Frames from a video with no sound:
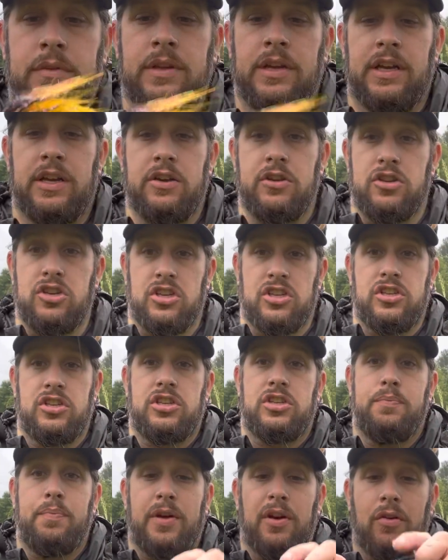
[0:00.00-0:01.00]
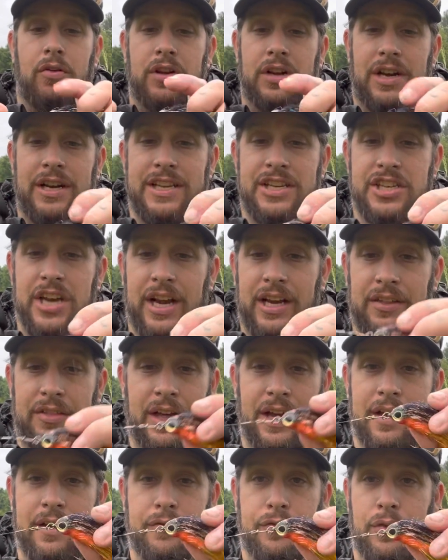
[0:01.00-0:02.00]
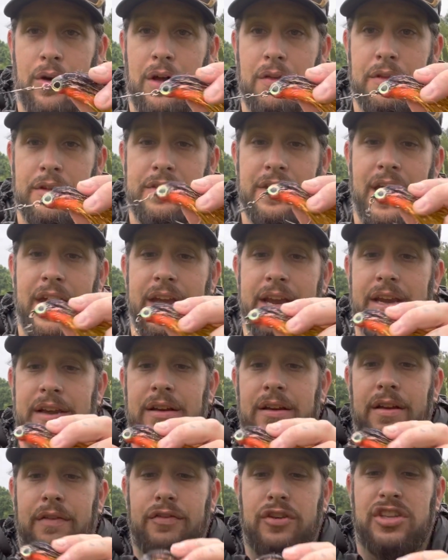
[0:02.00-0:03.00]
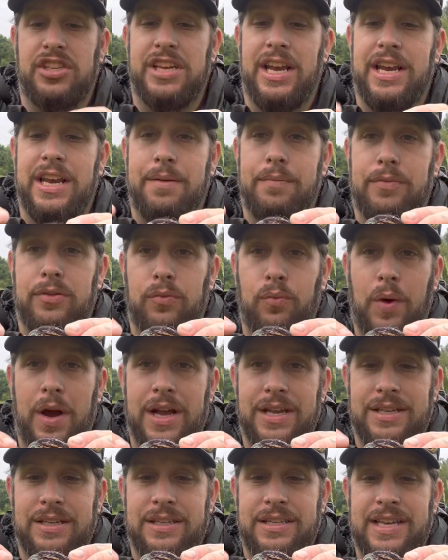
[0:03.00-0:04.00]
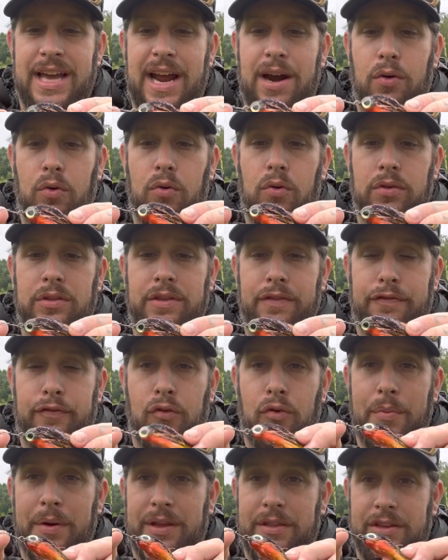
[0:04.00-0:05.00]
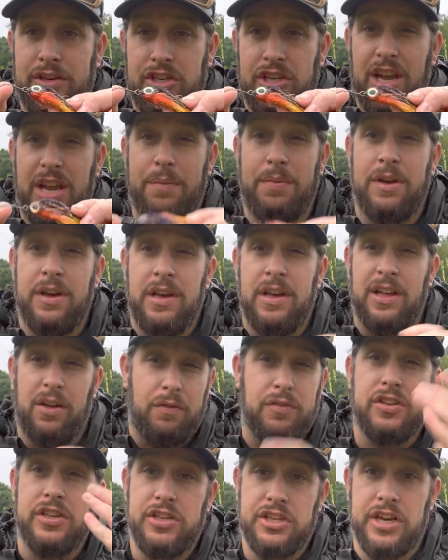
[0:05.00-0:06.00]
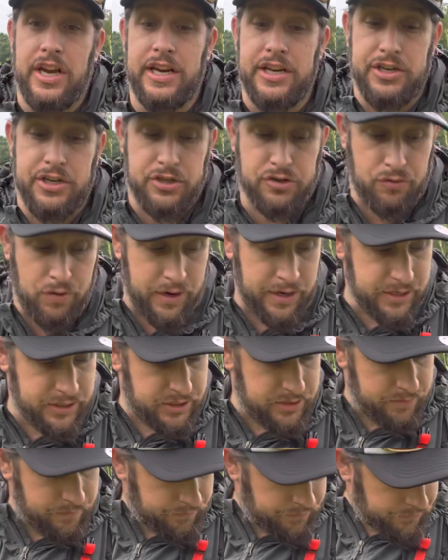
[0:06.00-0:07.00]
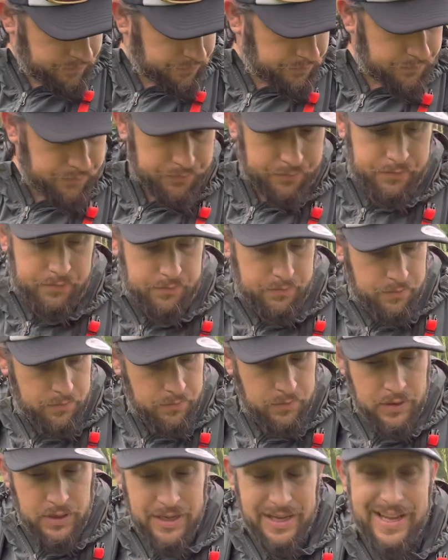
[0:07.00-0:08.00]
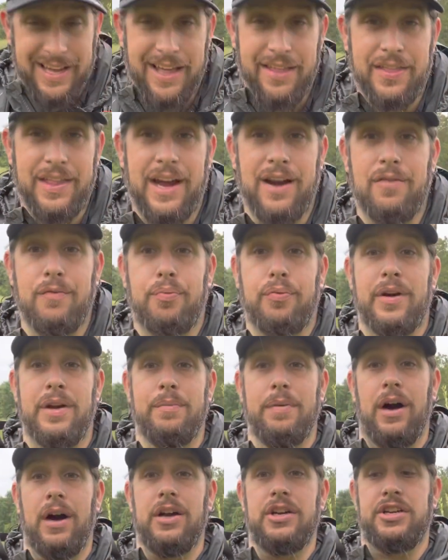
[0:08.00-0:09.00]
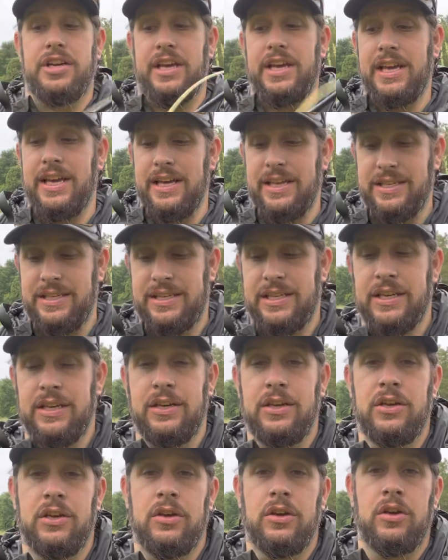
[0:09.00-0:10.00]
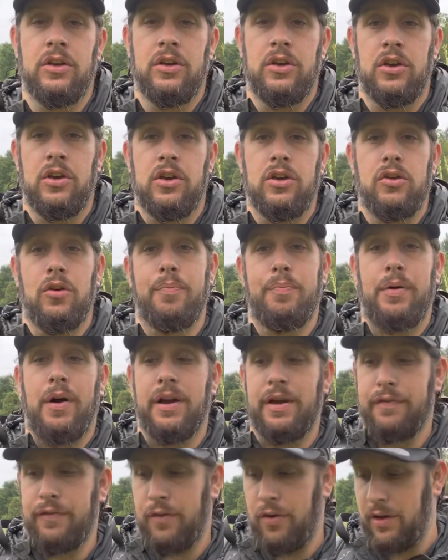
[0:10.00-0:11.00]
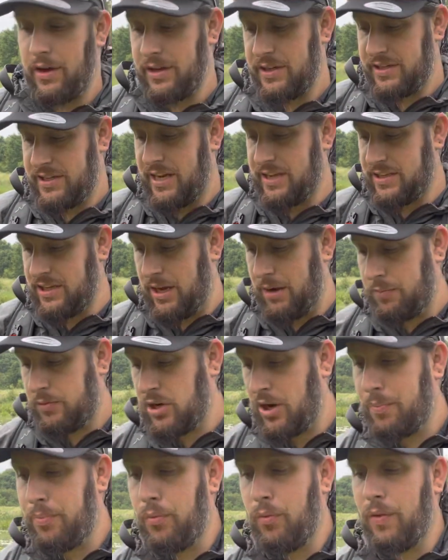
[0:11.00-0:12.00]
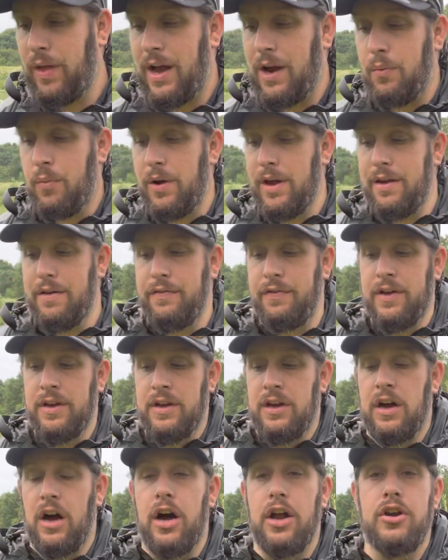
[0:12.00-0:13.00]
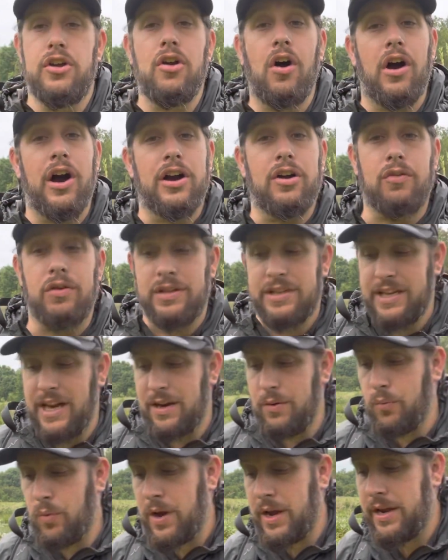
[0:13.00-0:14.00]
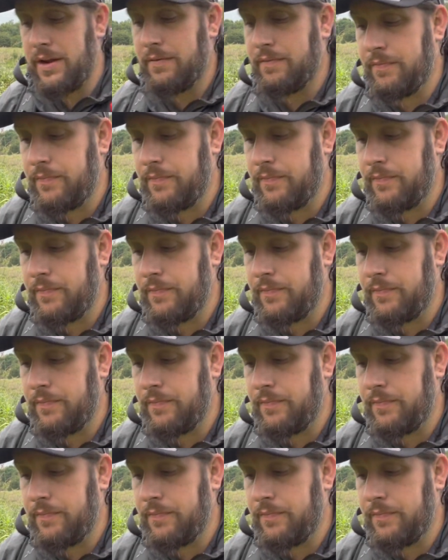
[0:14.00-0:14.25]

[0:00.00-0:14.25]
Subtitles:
You just periodically check that throughout the day. If you see any wears and tear or deforming of the shape, obviously change your trace. And that pretty much is your pike flying setup. Couple that with a 9 or a 10 weight.